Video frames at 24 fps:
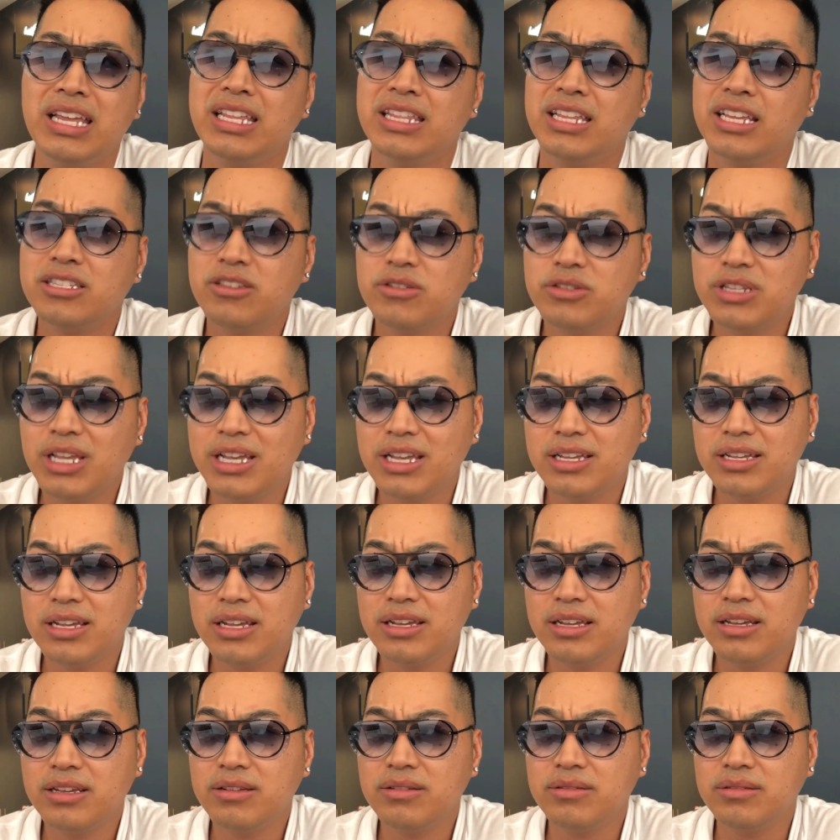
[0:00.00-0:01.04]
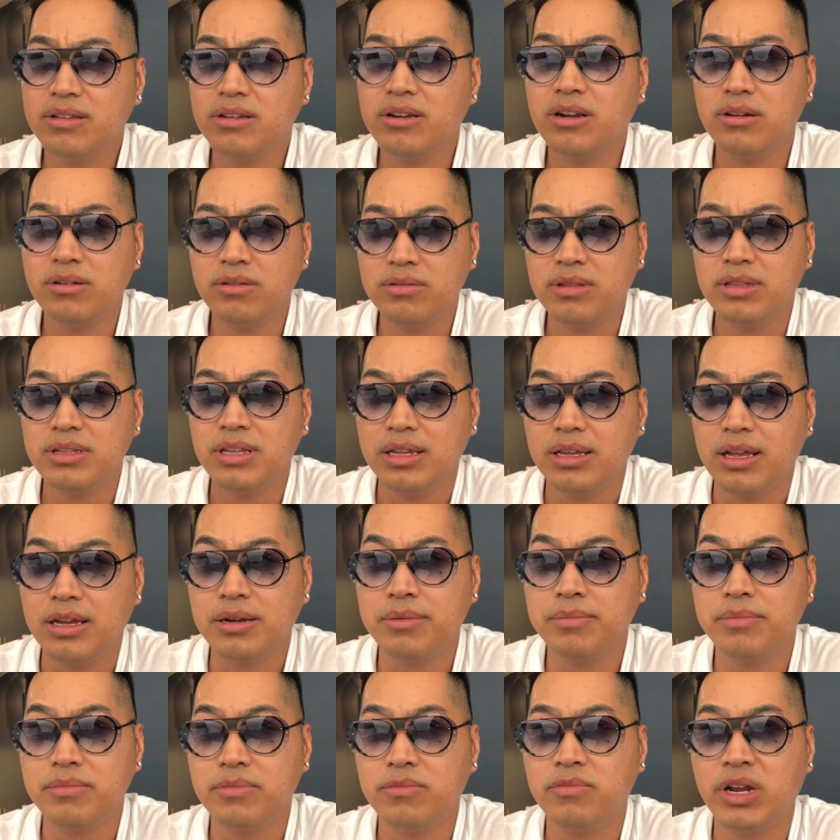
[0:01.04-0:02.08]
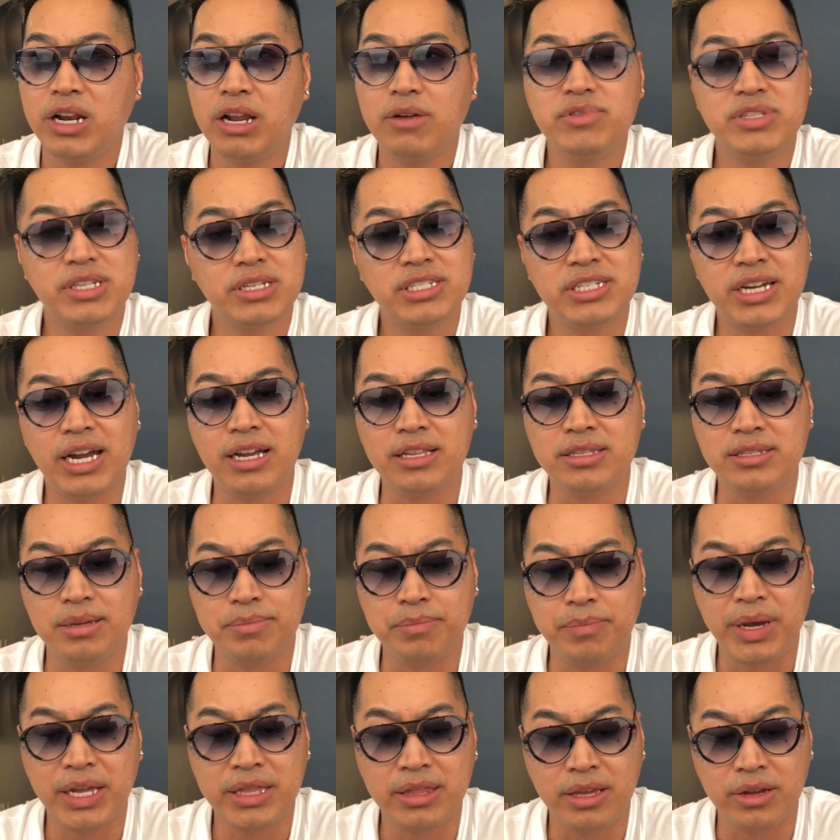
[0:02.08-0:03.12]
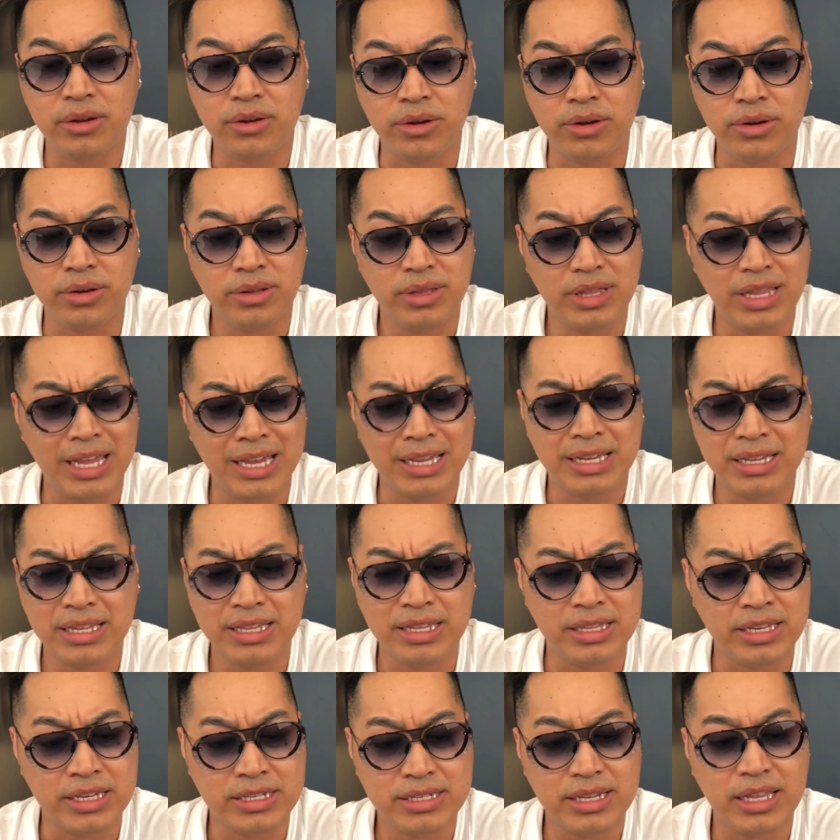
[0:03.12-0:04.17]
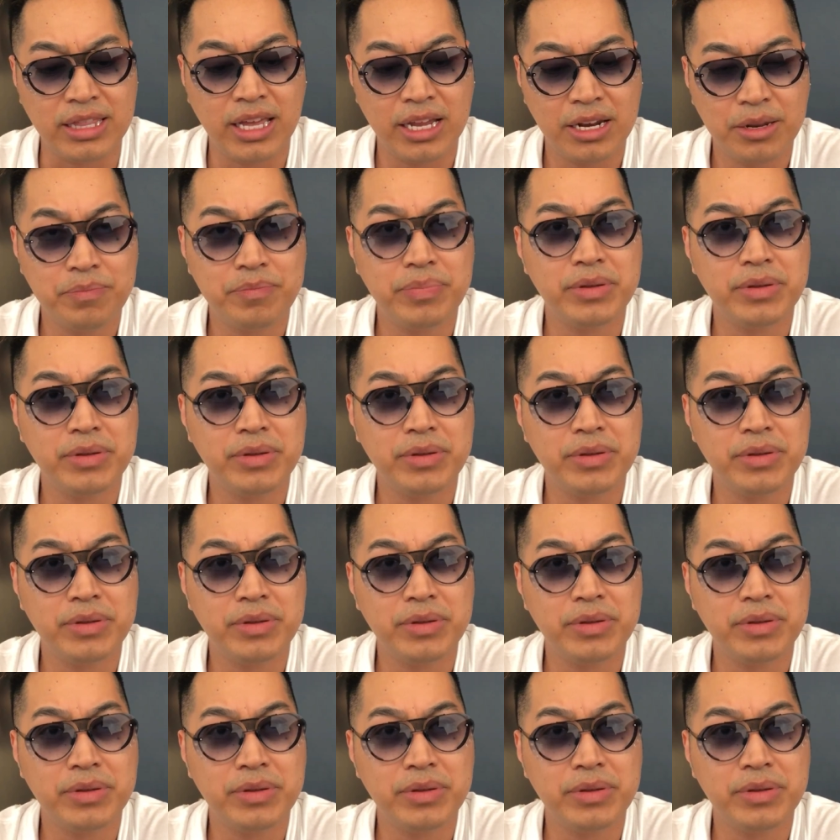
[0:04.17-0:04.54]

This was, when I was a child, ng bata ko, like, just a lot of...